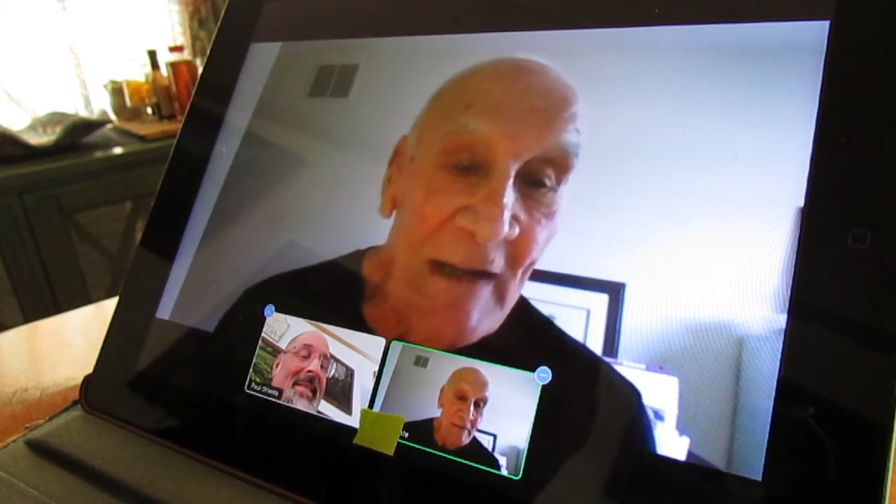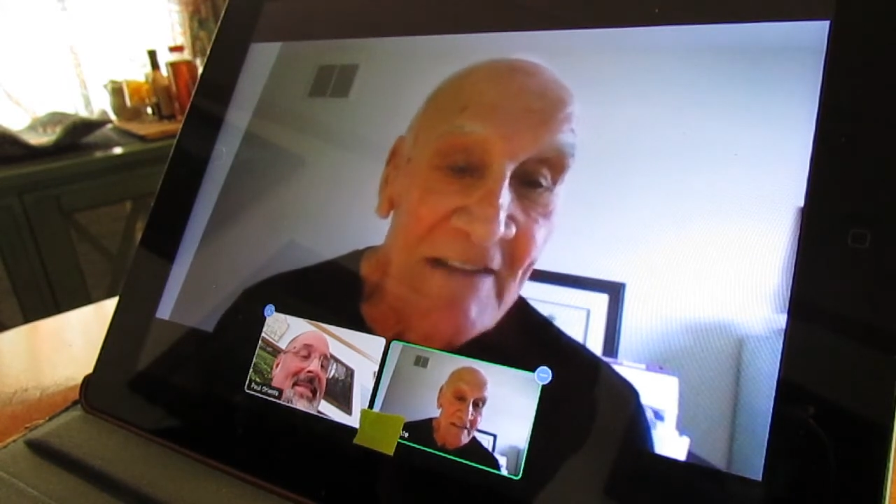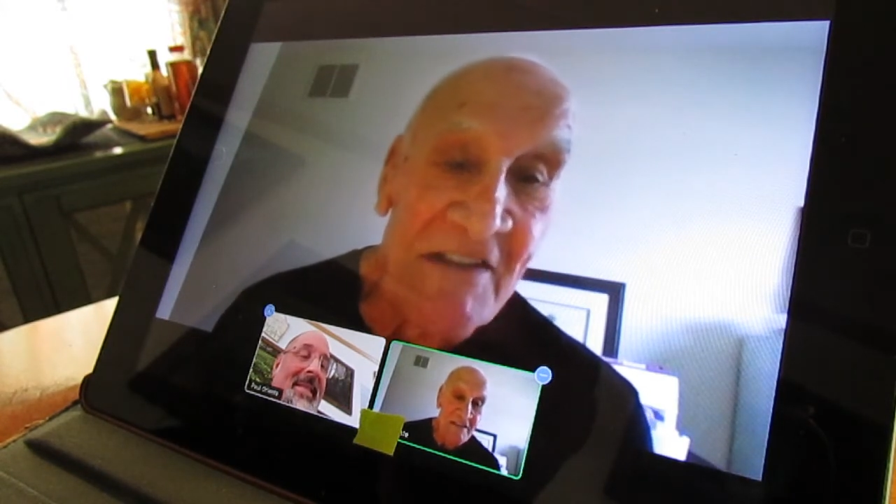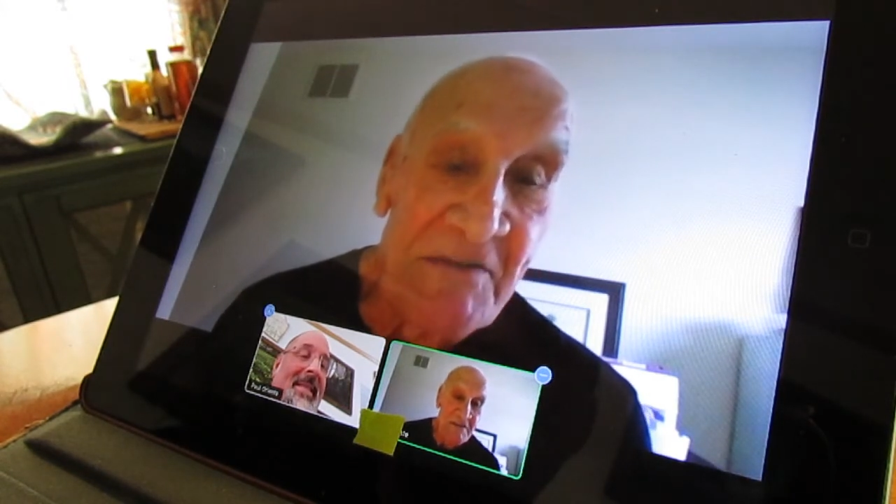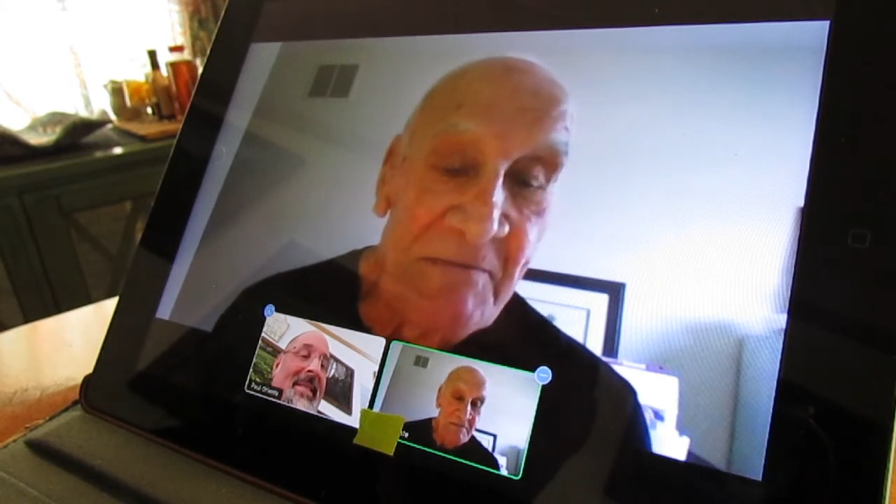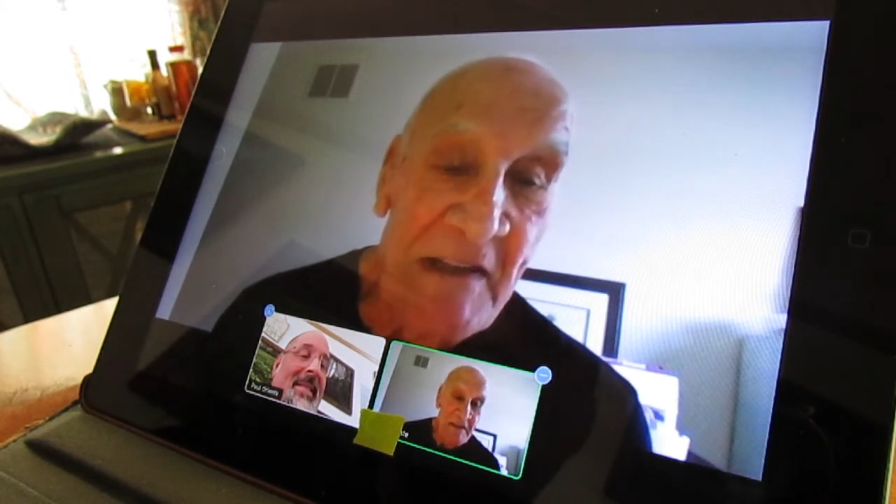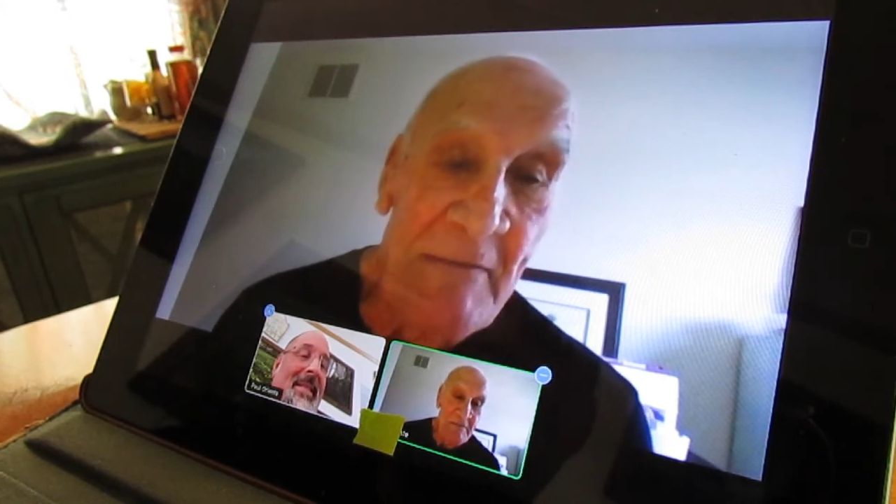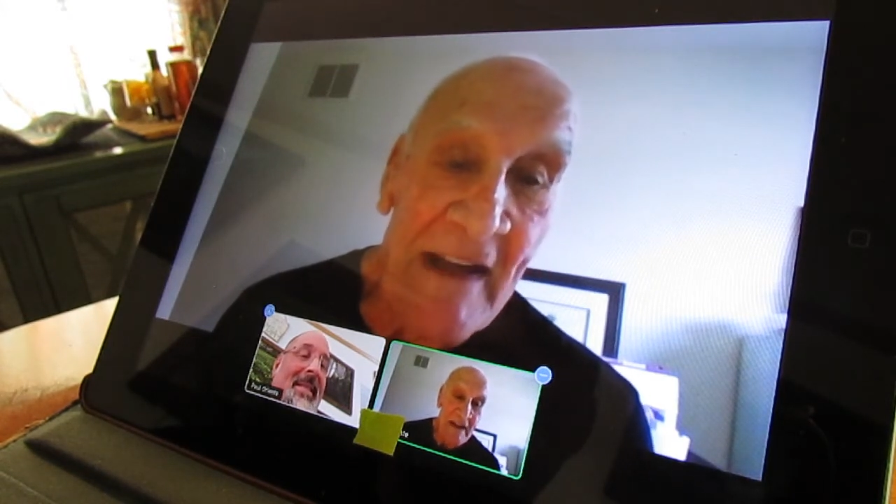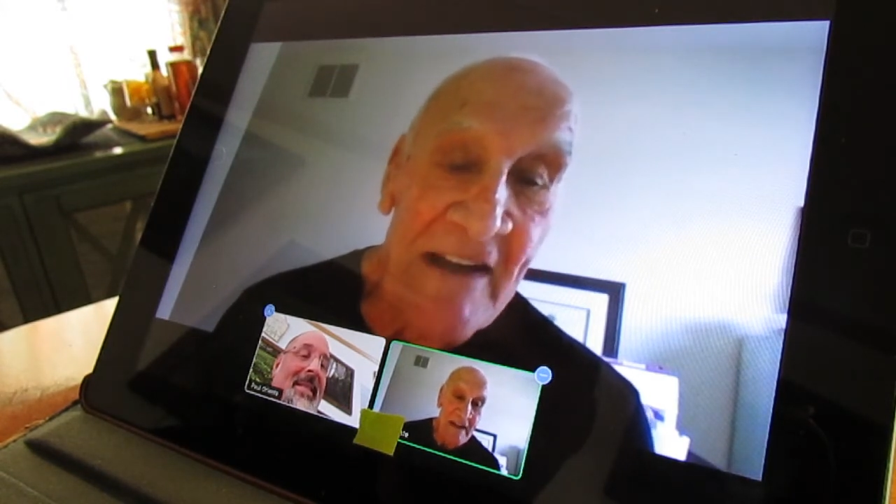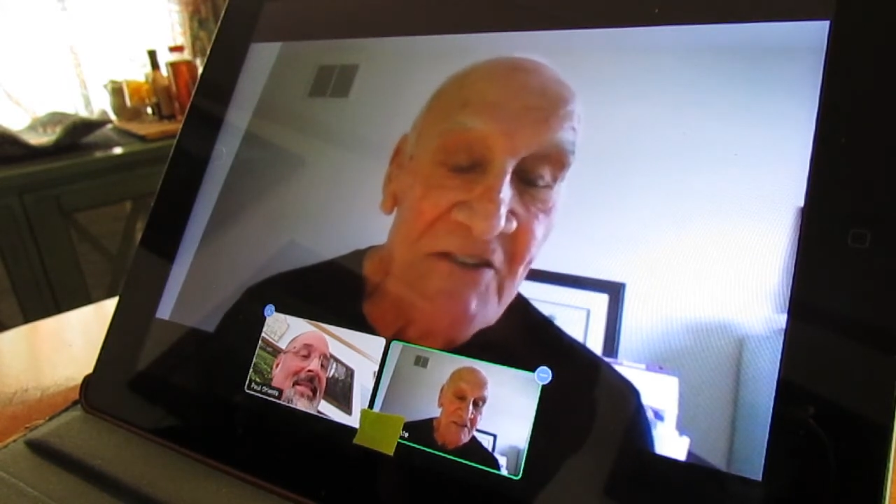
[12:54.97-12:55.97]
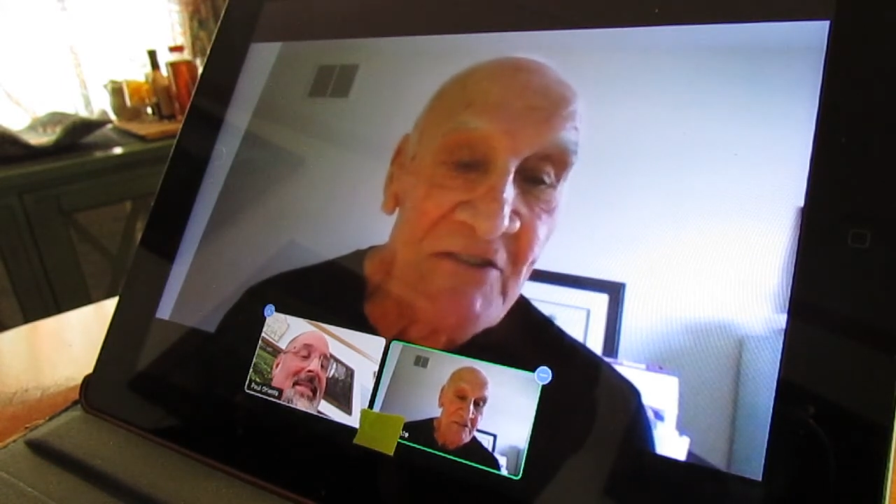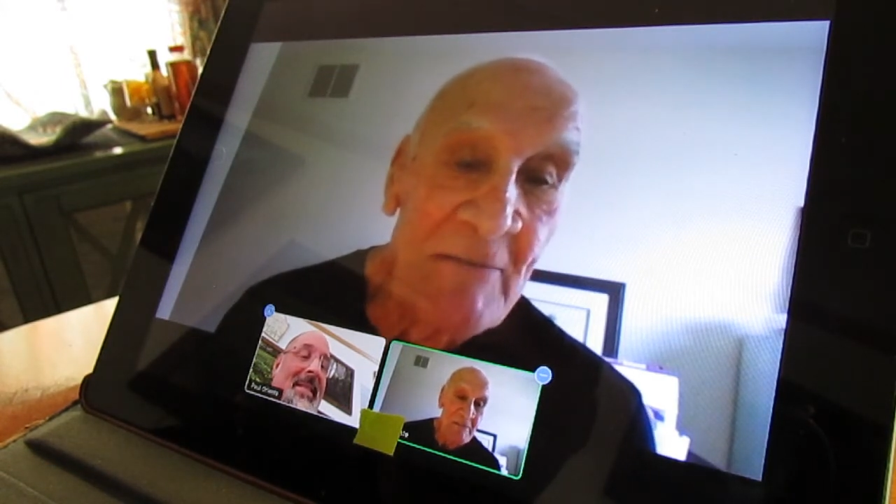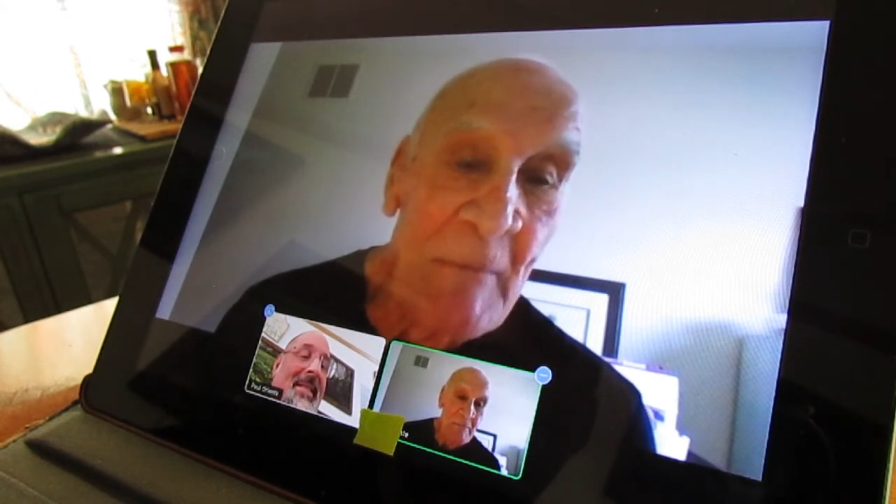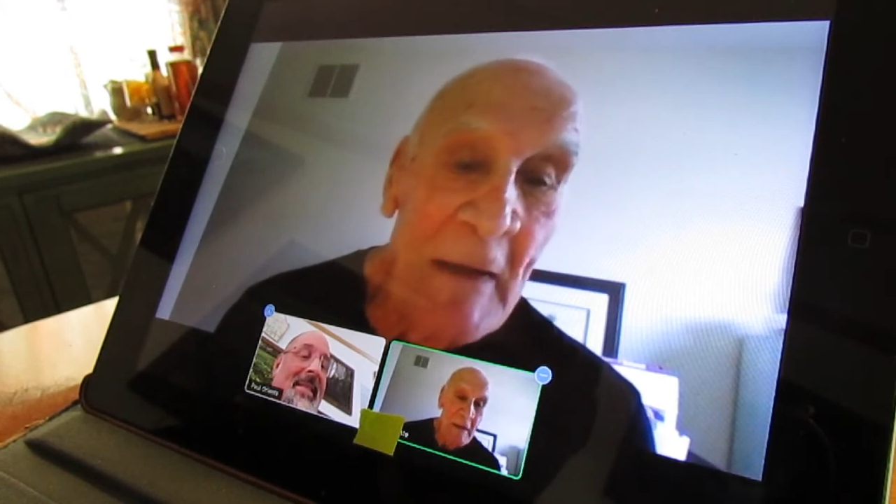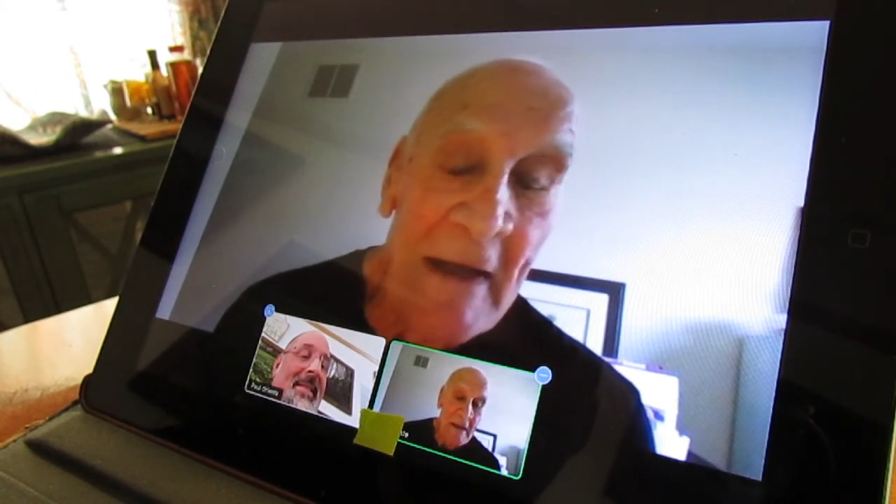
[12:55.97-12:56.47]
about the speed baggers.
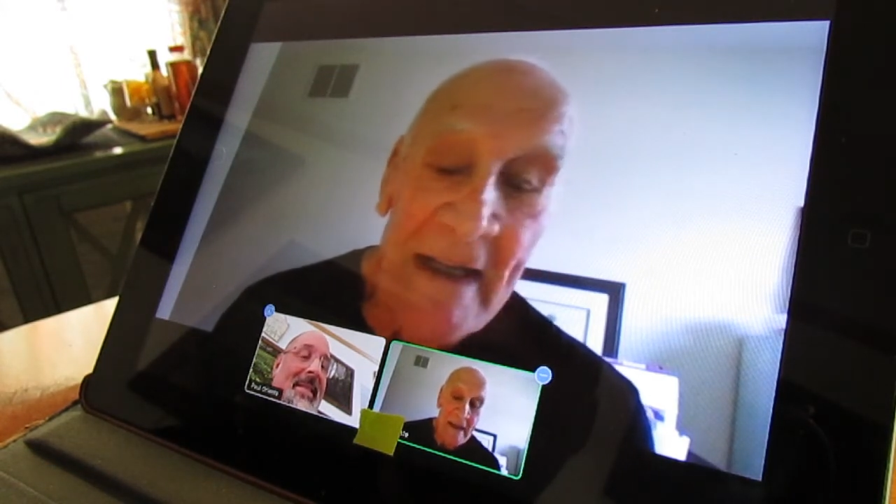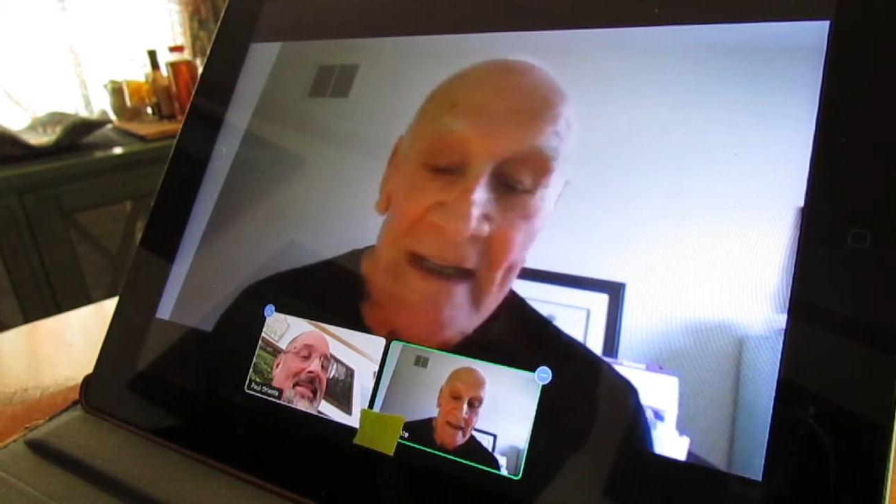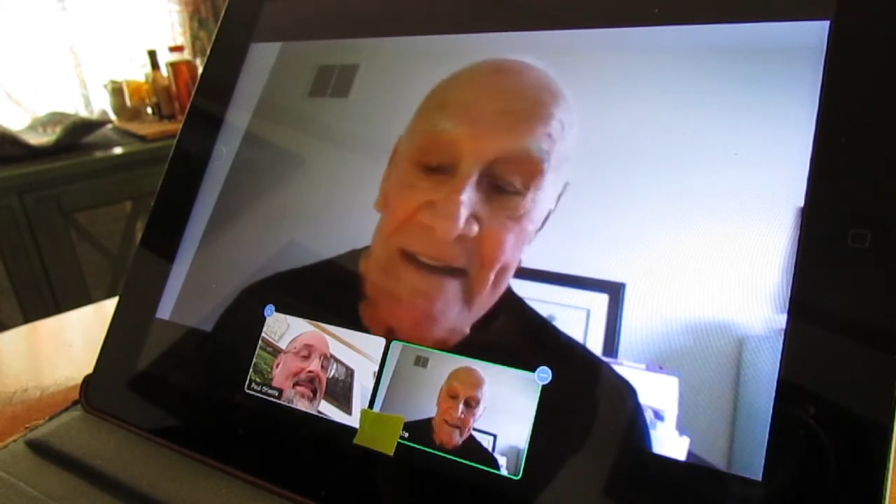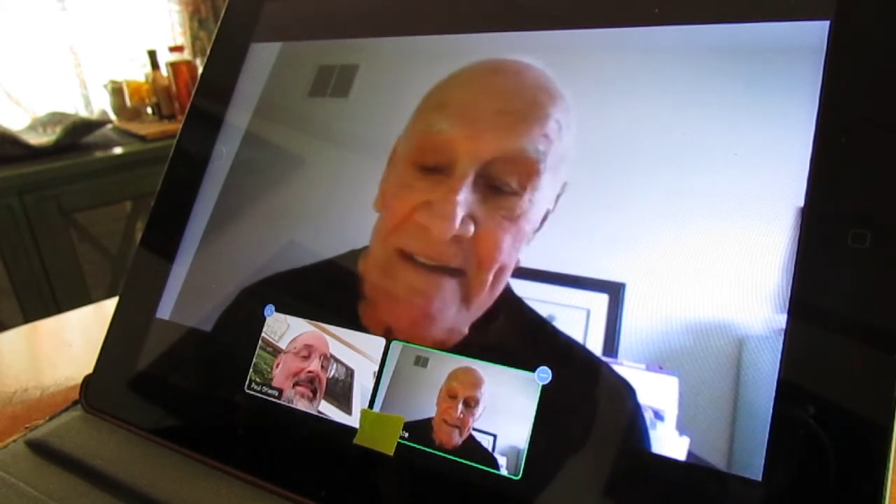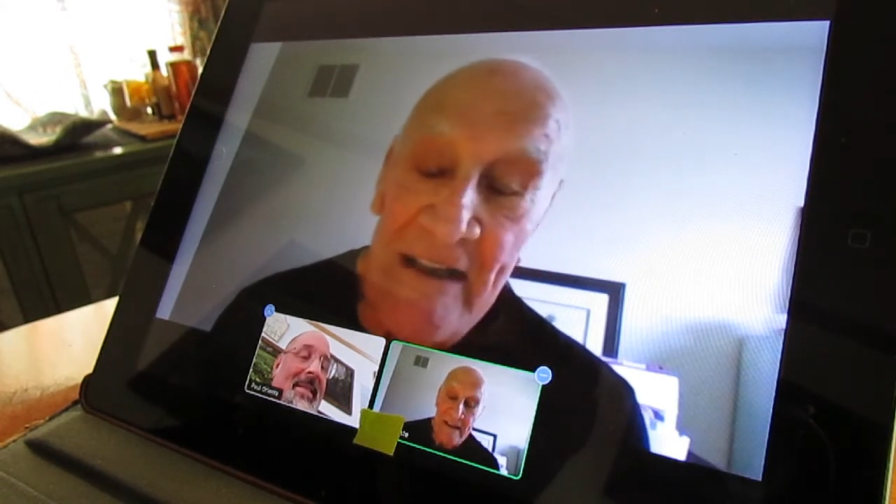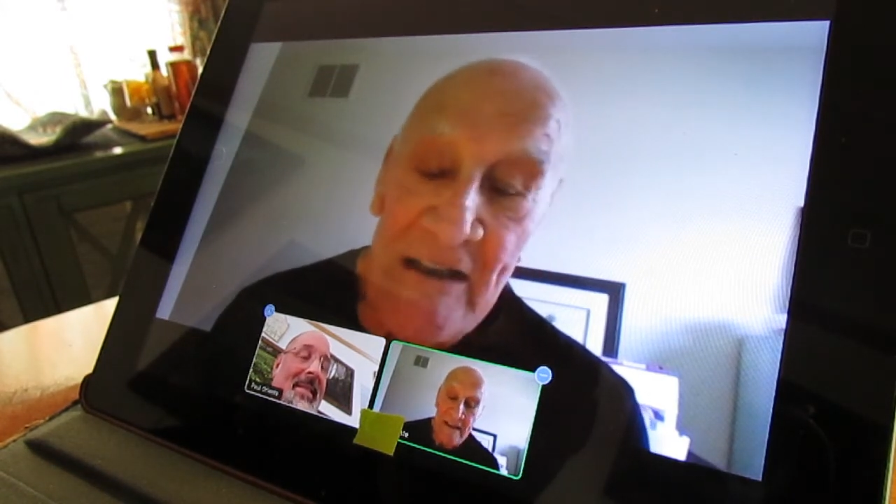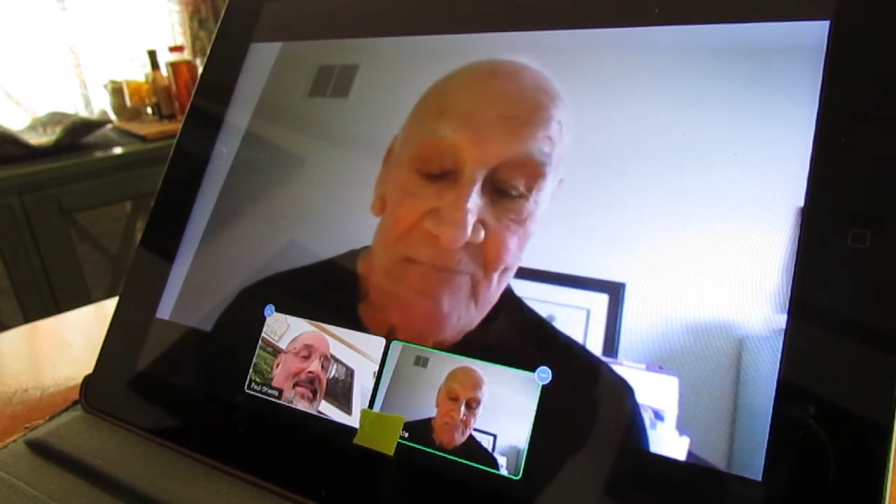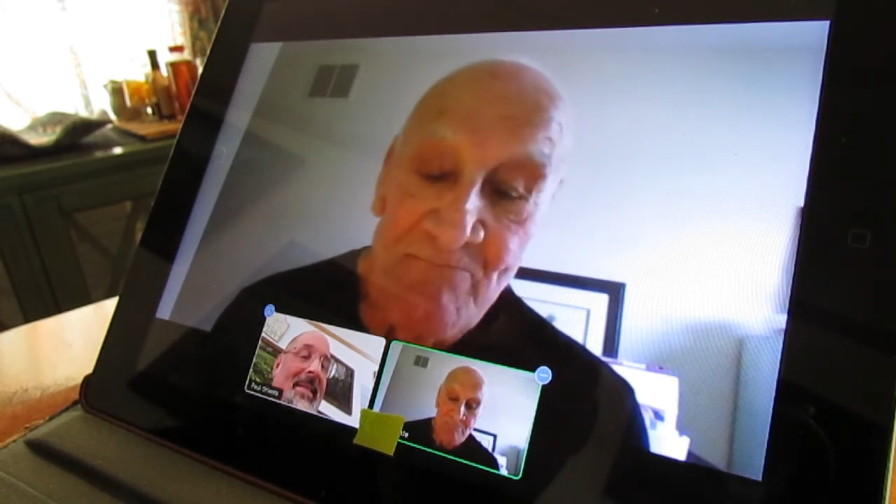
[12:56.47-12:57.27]
And,